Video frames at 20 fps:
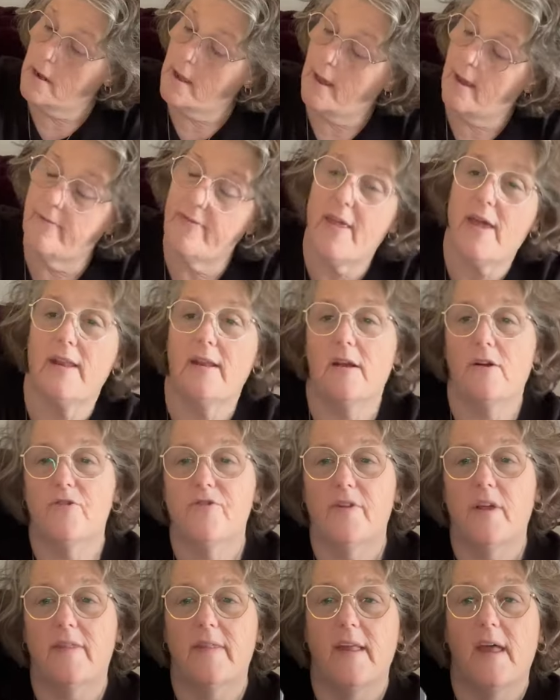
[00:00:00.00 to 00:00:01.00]
And then here's
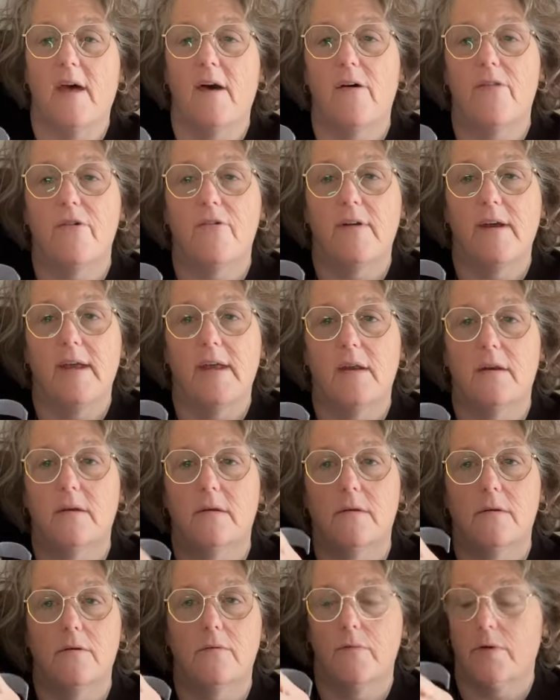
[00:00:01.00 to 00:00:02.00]
on the other end
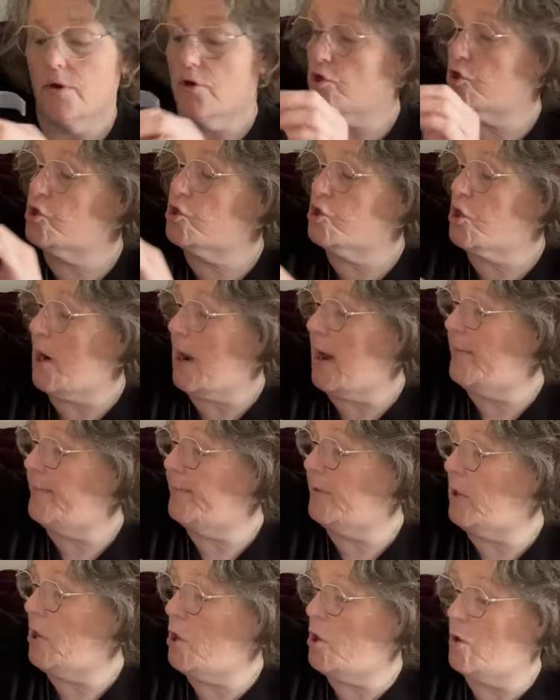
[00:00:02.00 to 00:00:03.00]
where your strap
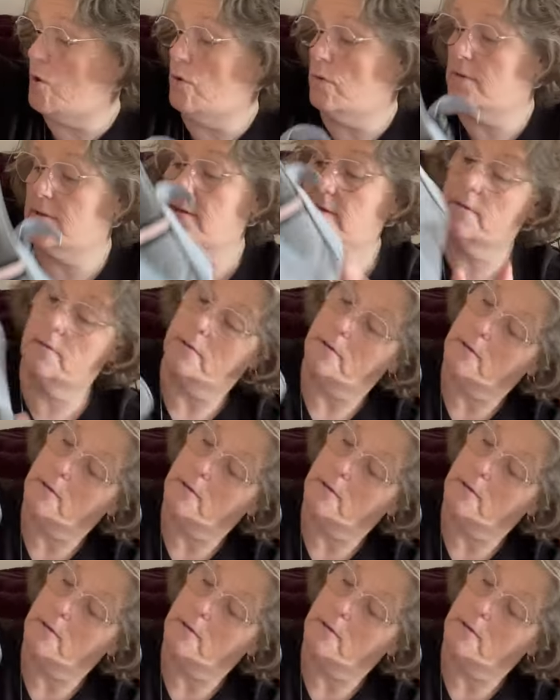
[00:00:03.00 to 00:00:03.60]
goes